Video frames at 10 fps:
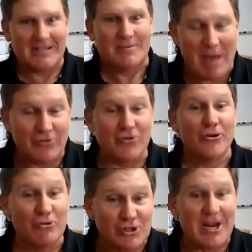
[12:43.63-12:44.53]
make sure
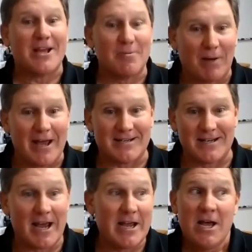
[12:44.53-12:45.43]
you stay compliant
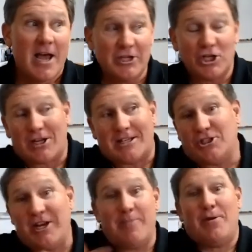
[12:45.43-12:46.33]
today. It's just like the
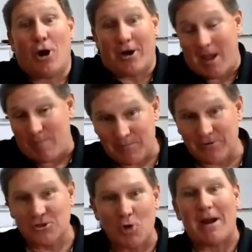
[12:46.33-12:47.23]
GDPR came up.
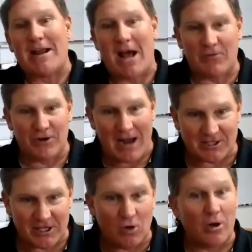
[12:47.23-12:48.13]
There's nobody out there
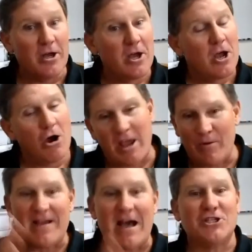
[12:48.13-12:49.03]
actually going, okay,
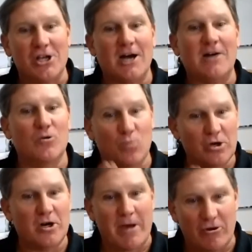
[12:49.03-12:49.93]
we've got you covered. We're
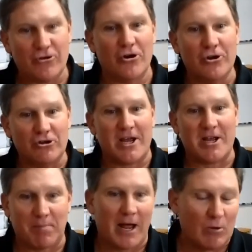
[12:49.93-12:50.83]
going to make sure you stay
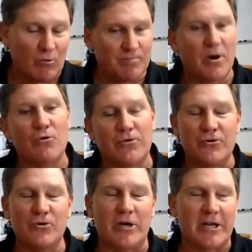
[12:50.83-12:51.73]
compliant with both
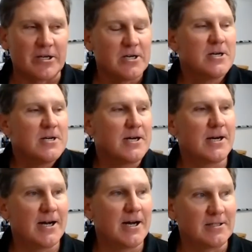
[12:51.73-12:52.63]
and doing it.
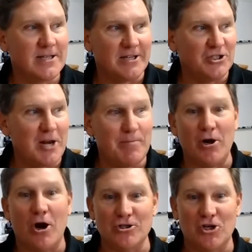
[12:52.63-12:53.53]
Because again,
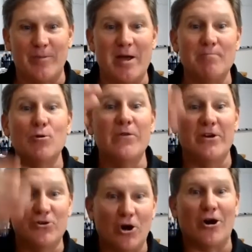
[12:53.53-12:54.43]
GDPR is going to be a
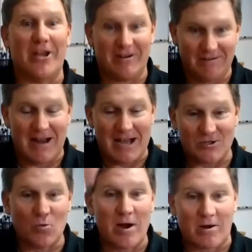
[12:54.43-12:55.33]
moving target
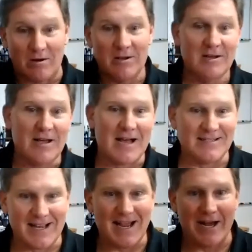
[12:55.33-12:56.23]
as well as
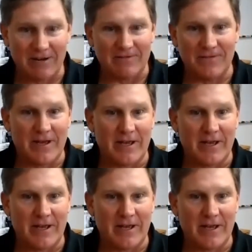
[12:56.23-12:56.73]
they kind of,